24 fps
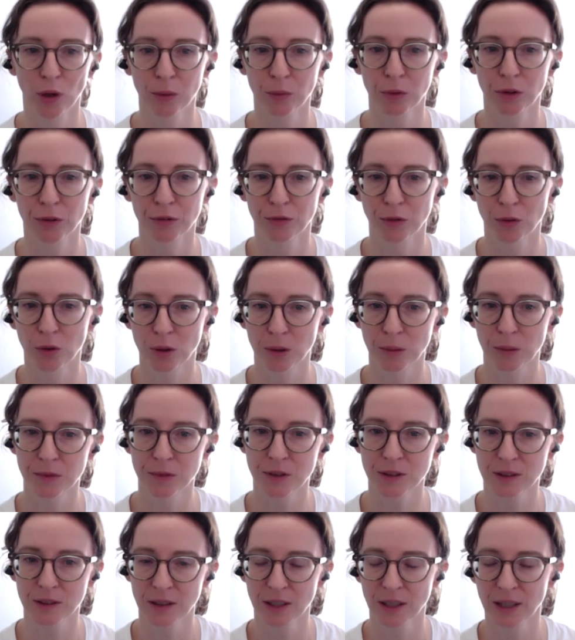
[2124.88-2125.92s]
what
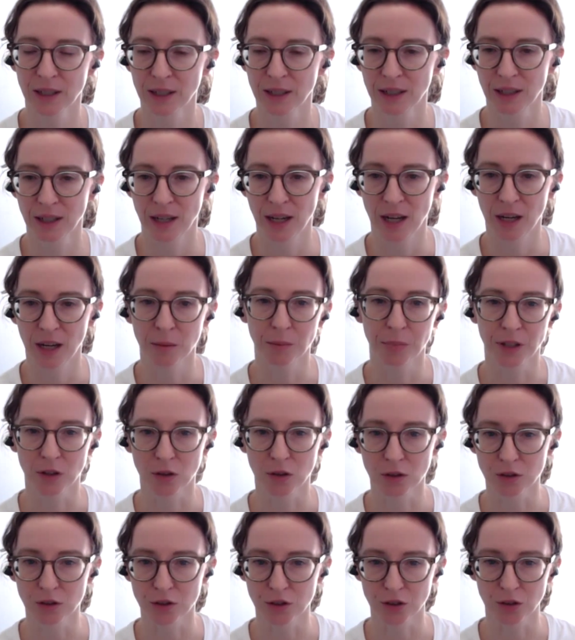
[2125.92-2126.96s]
reforms,
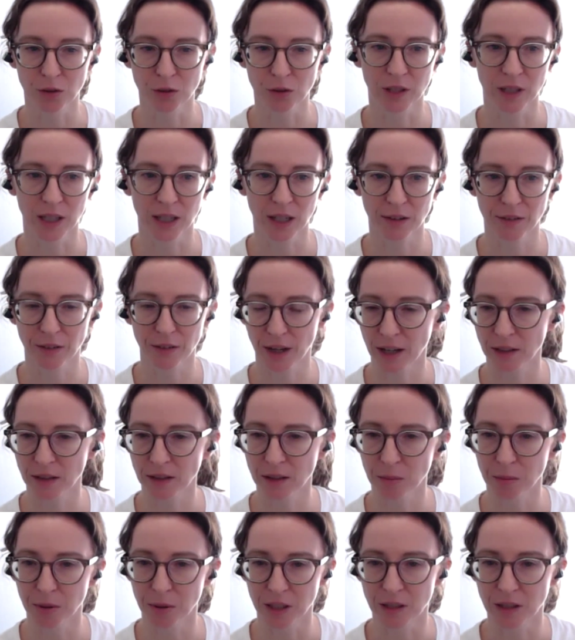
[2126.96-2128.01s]
Pierce, do you think have had
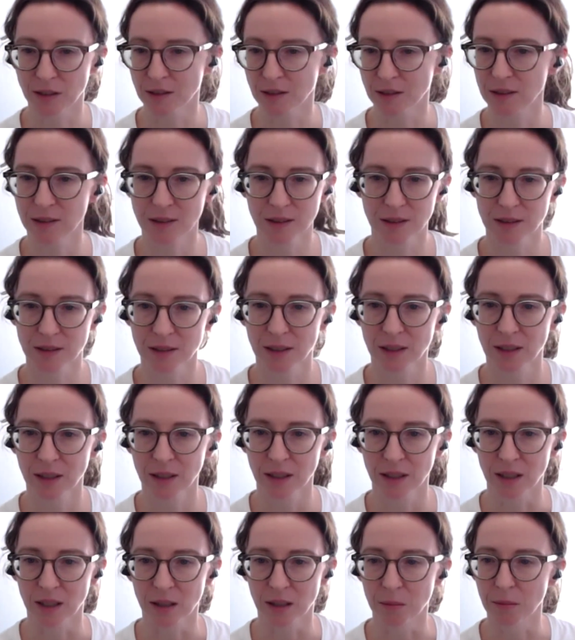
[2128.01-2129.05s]
the biggest
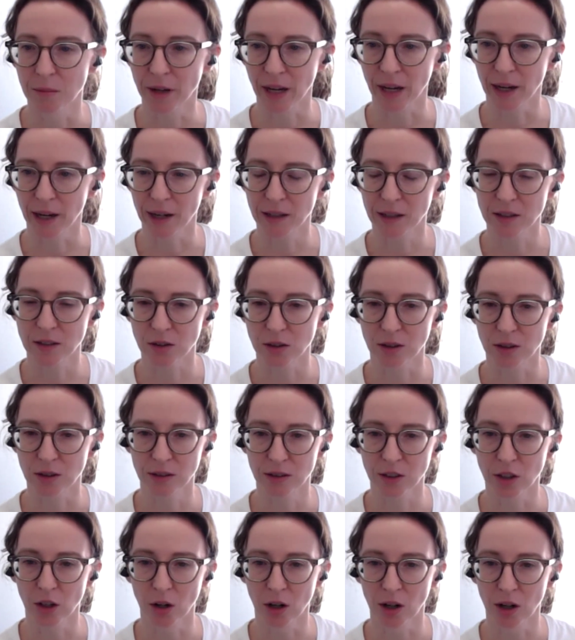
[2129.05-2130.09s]
impact, or,
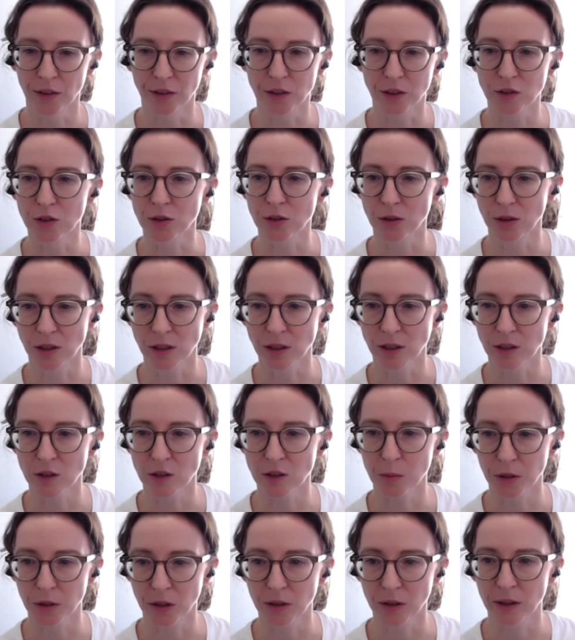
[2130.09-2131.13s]
you know, on the student
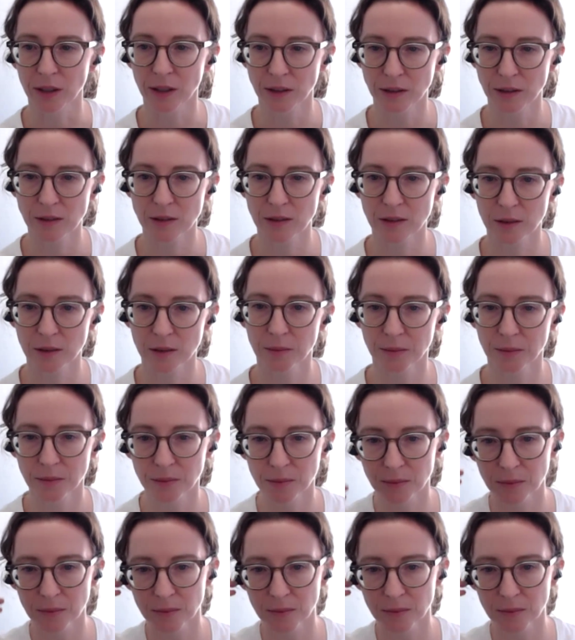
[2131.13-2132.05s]
experience?